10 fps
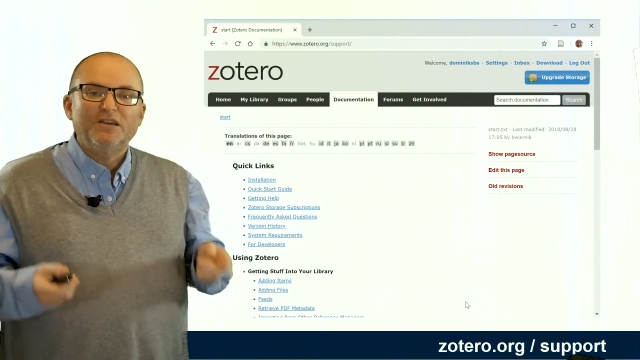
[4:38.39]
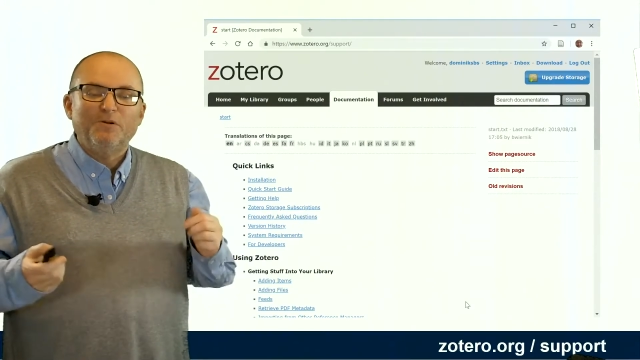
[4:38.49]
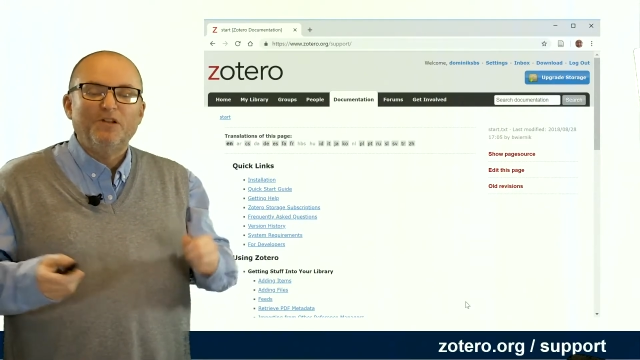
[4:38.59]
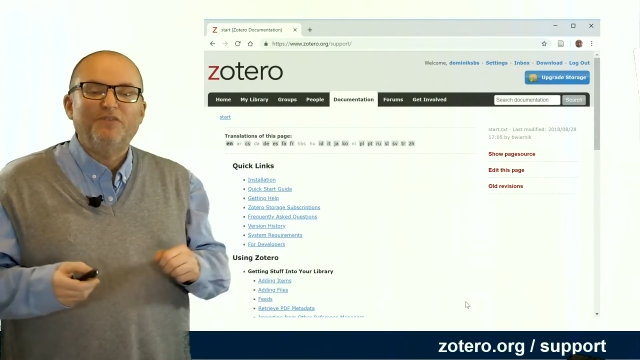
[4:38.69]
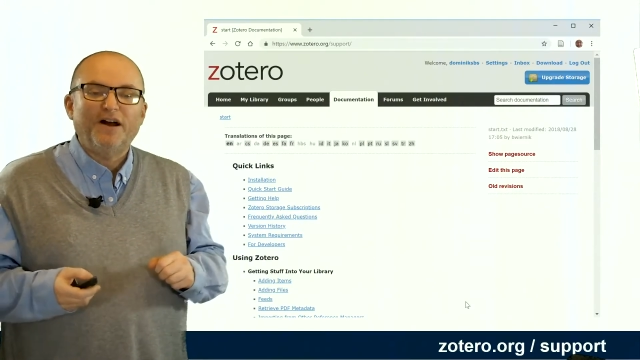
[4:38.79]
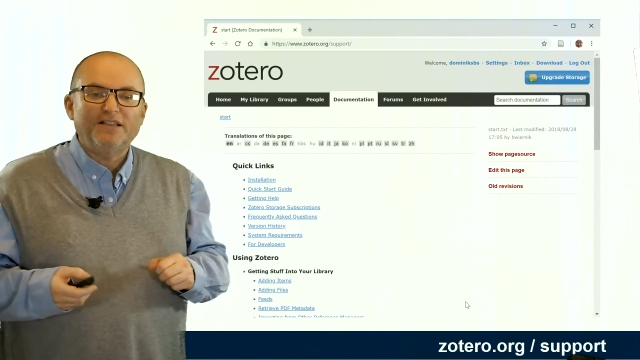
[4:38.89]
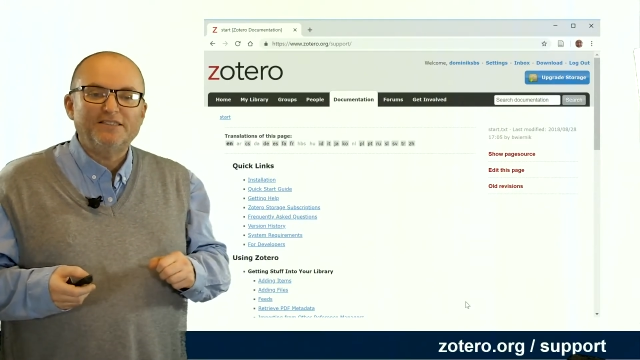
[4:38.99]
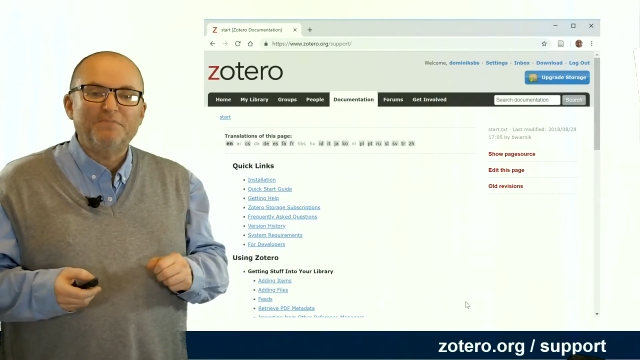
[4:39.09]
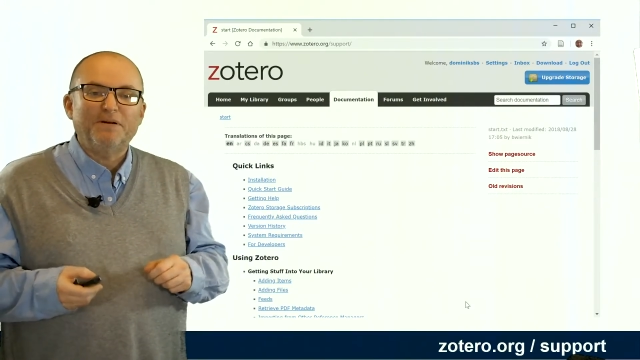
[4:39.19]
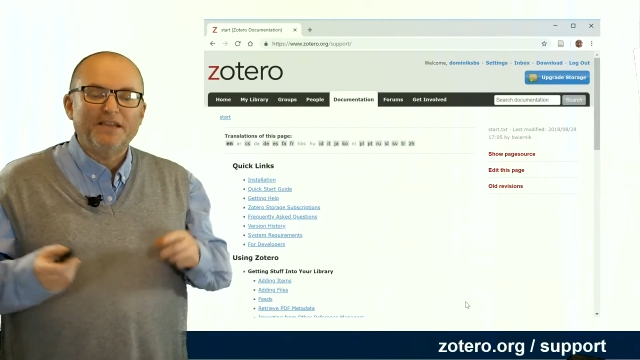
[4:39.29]
will find
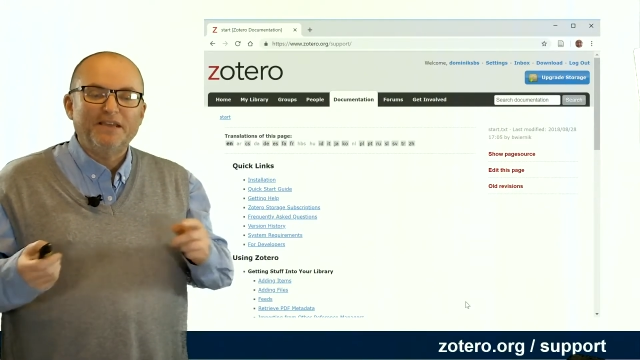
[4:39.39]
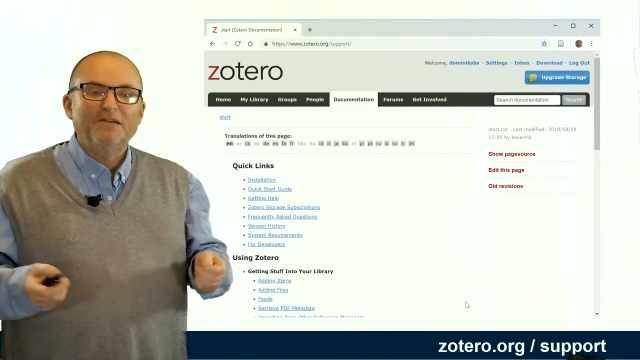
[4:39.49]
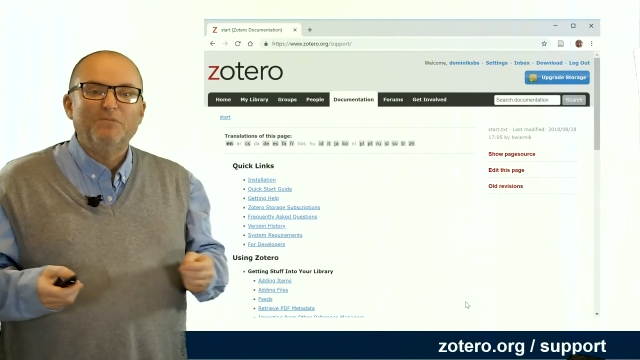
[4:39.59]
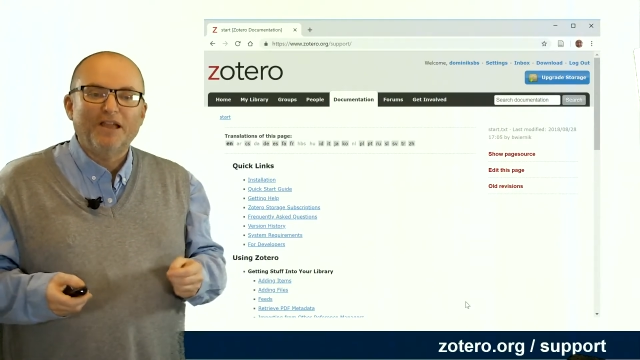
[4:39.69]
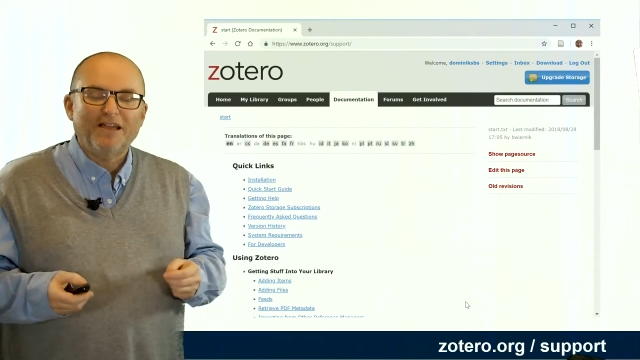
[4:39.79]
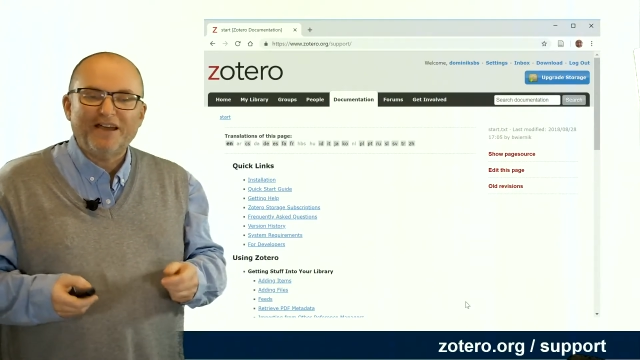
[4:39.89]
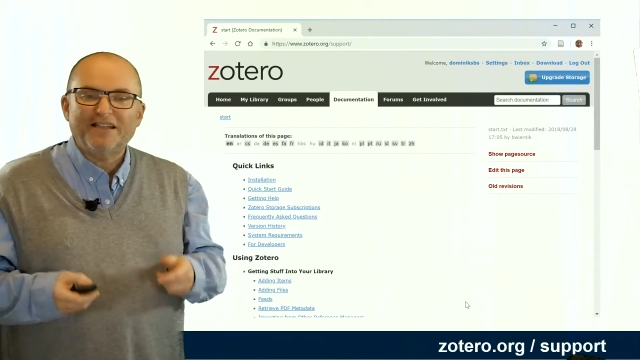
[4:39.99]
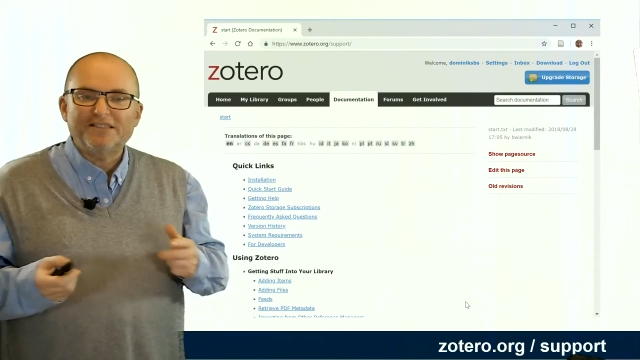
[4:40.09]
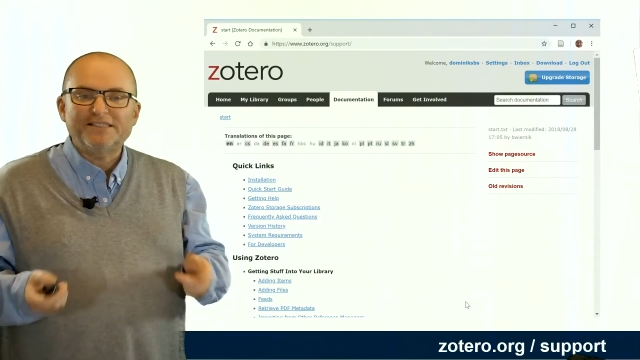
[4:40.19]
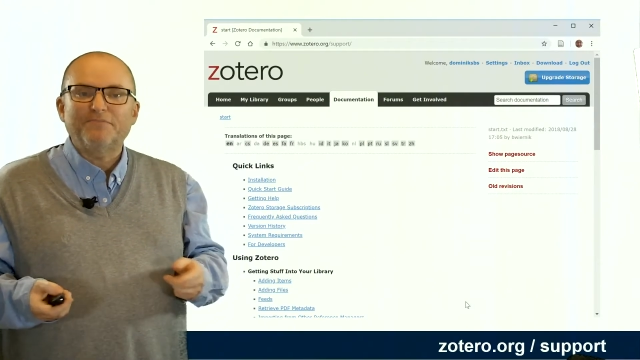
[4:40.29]
somebody will have had
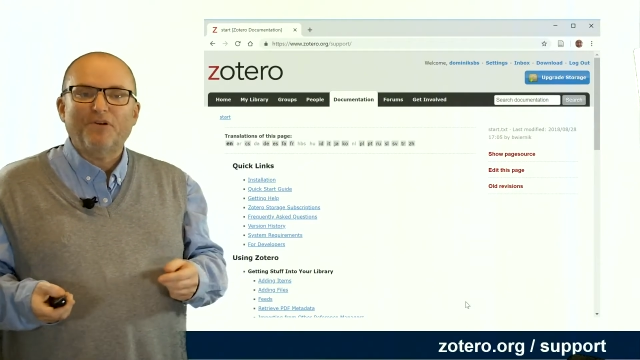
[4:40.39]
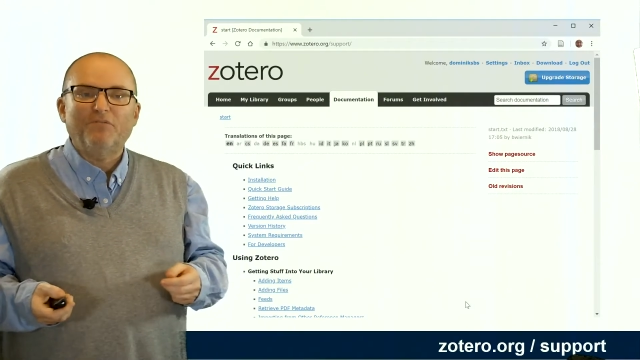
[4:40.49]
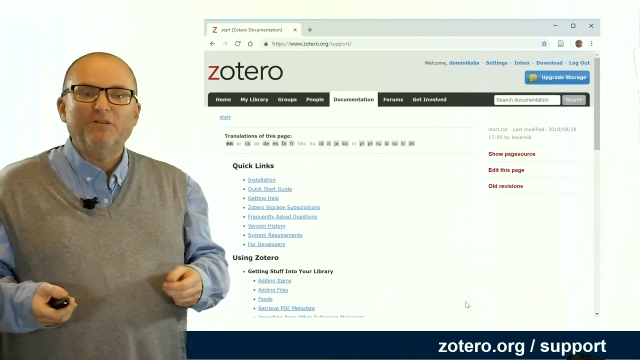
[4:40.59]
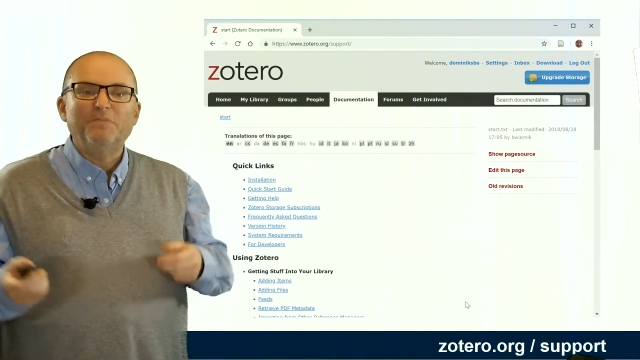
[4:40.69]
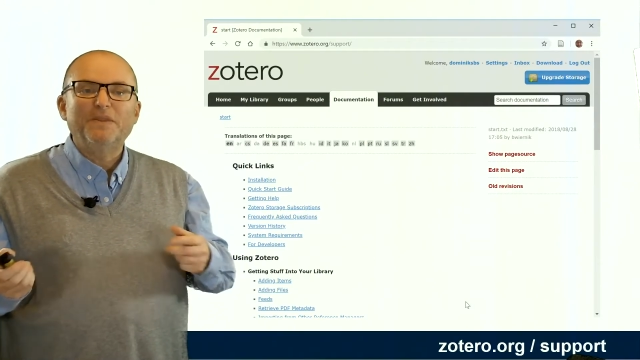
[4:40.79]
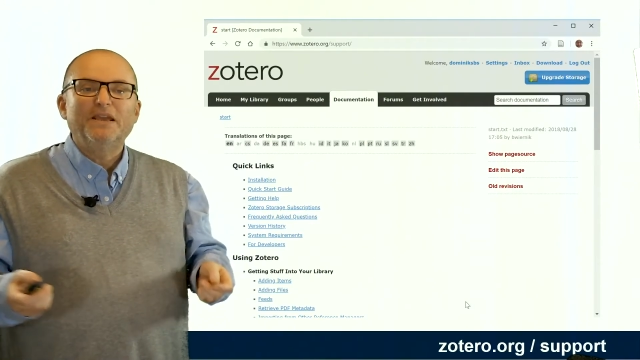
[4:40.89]
the same problem,